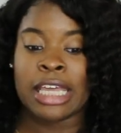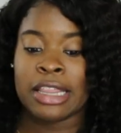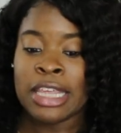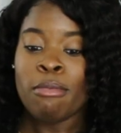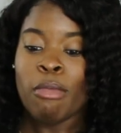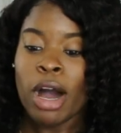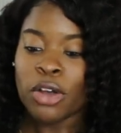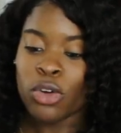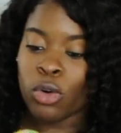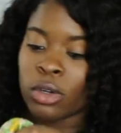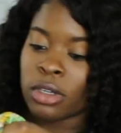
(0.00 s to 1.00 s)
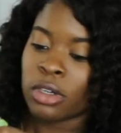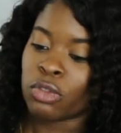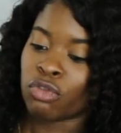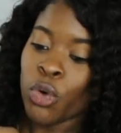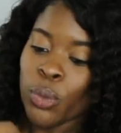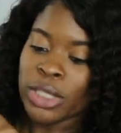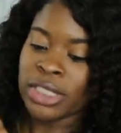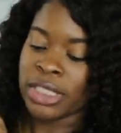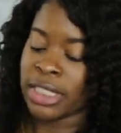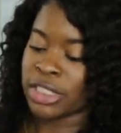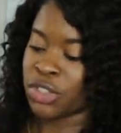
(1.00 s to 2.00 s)
The model ruined
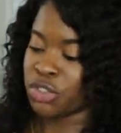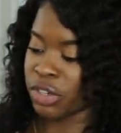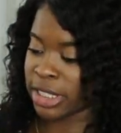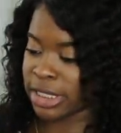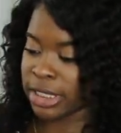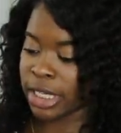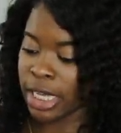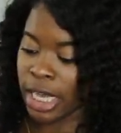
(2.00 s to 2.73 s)
this dress.